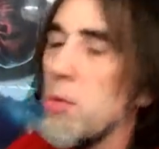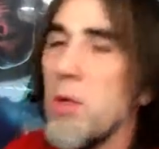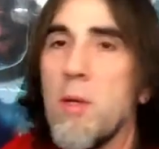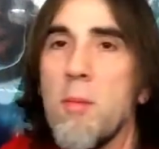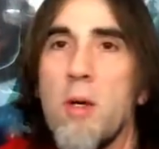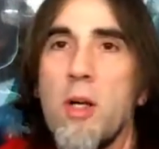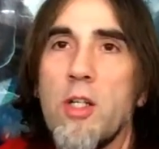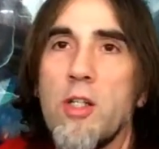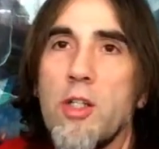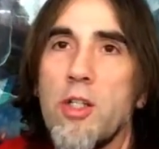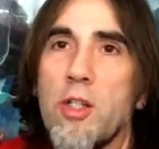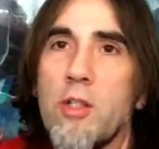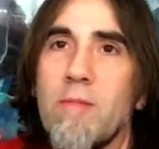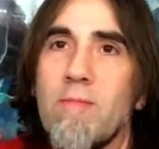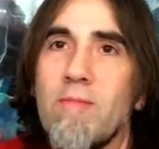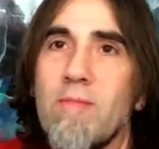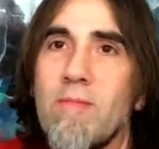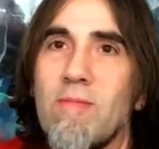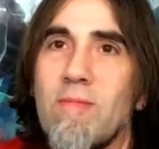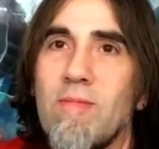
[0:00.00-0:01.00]
Pretty much
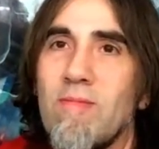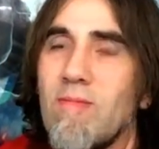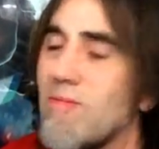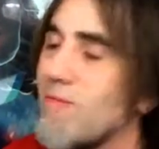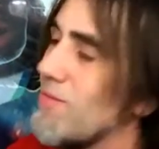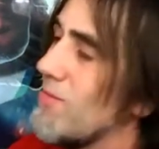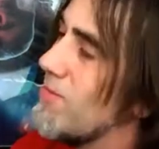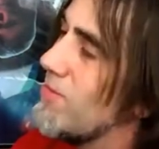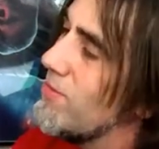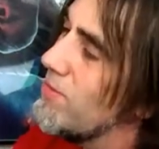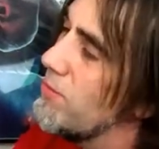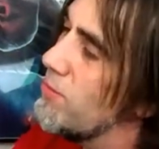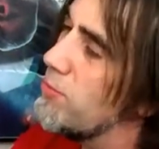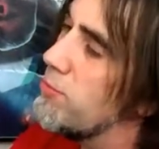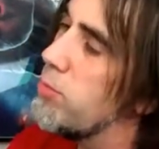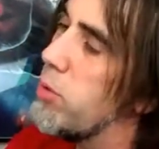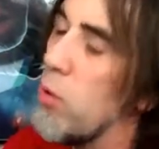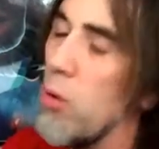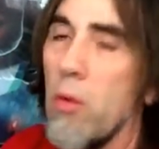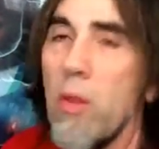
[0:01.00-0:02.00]

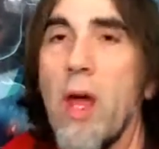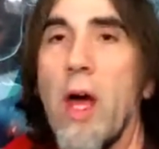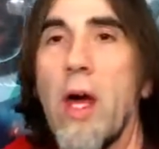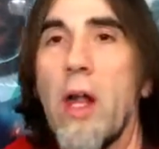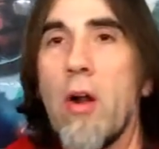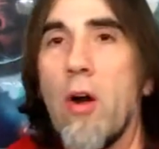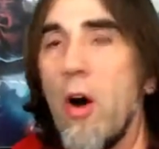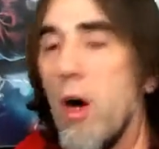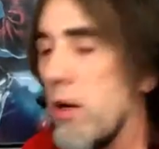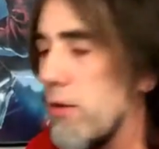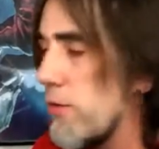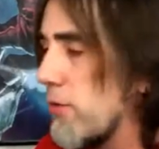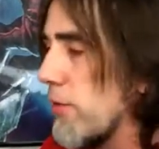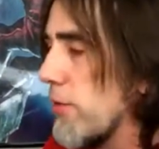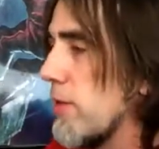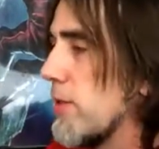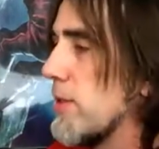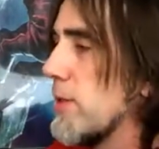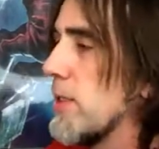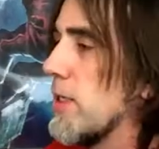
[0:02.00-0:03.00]
pull that off.
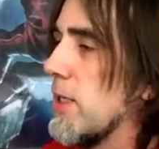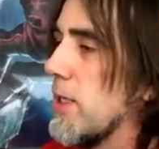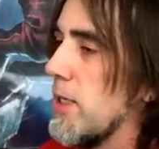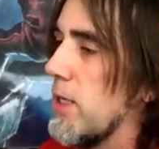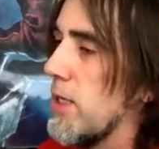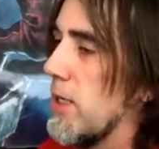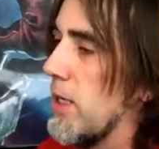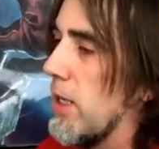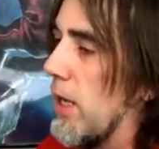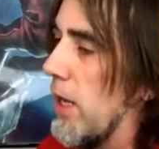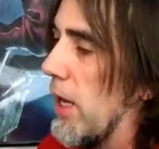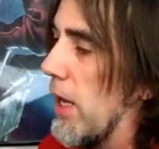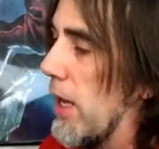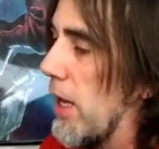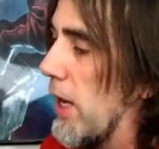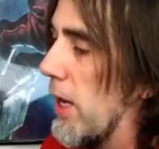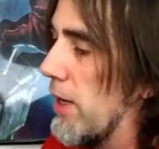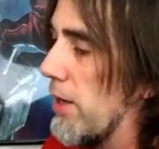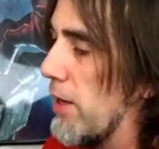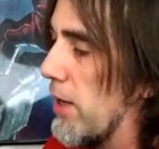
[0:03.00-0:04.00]

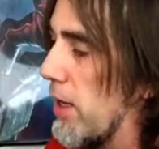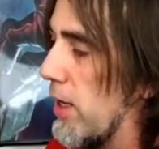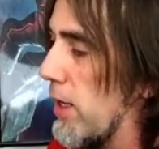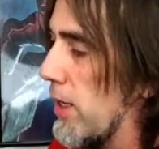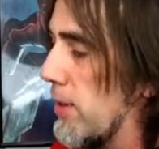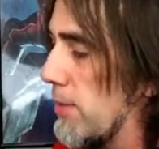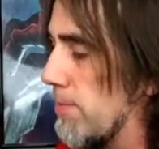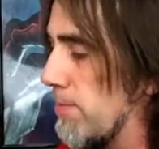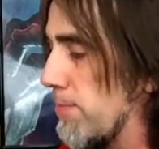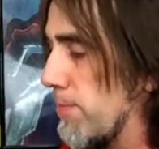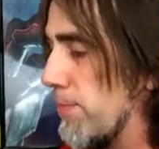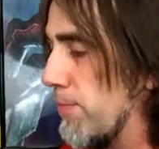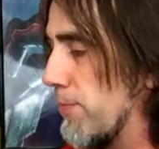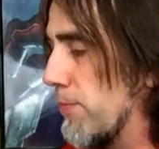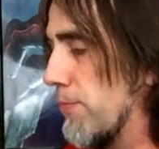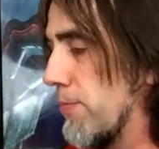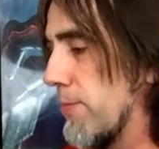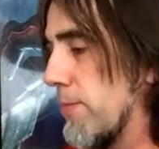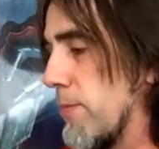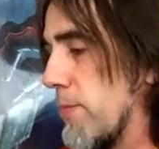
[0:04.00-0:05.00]
And um,
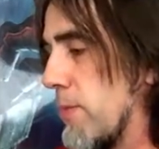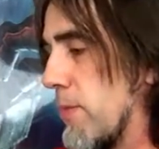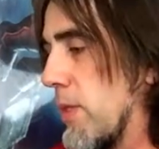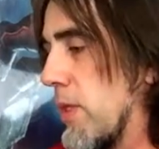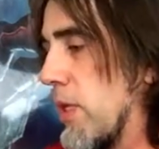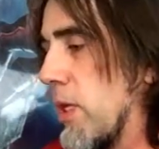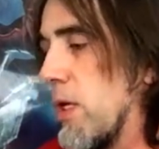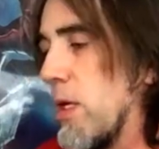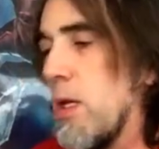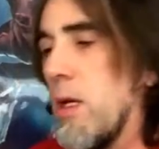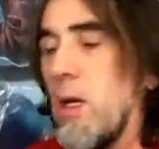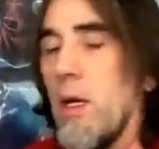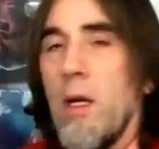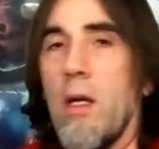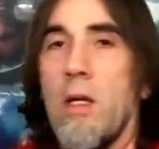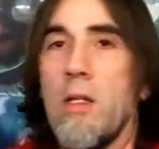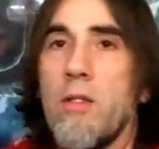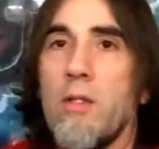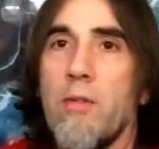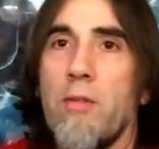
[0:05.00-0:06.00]

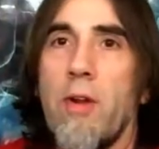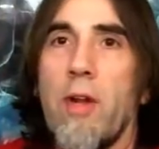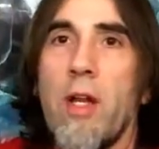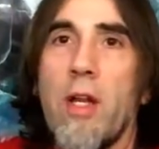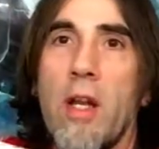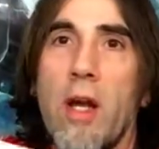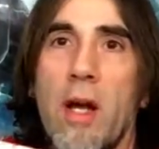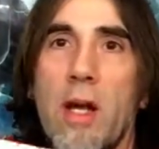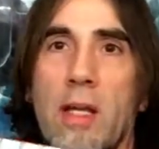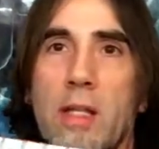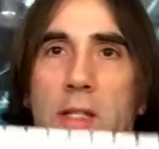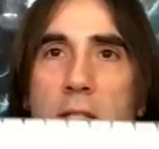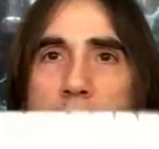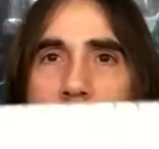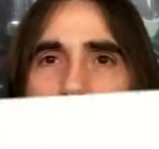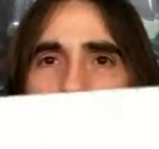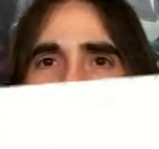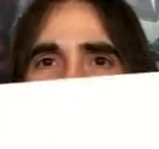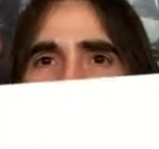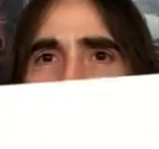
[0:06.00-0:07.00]
it's a very
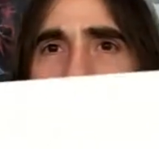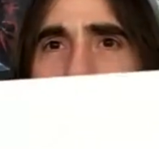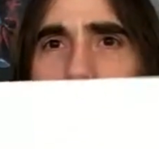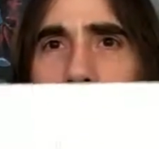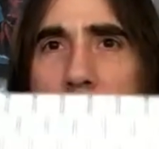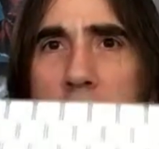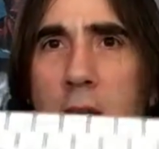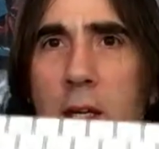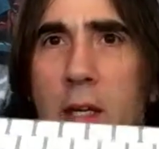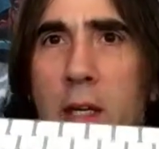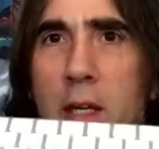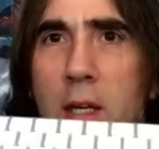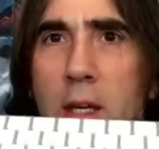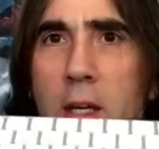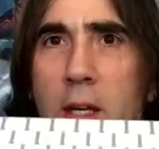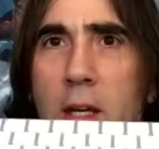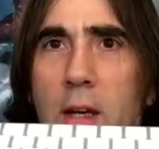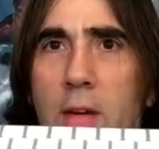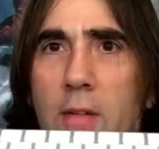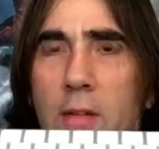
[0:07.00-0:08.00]
nice,
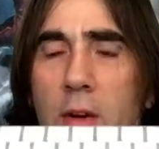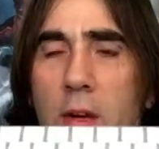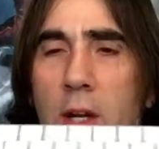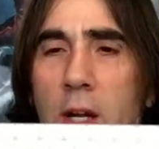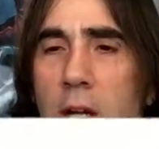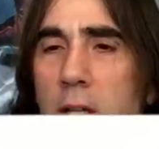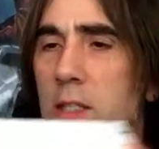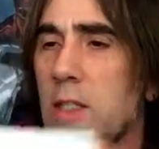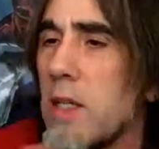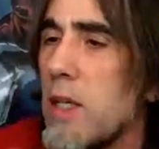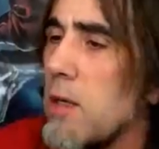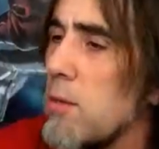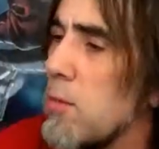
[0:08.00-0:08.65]
very nice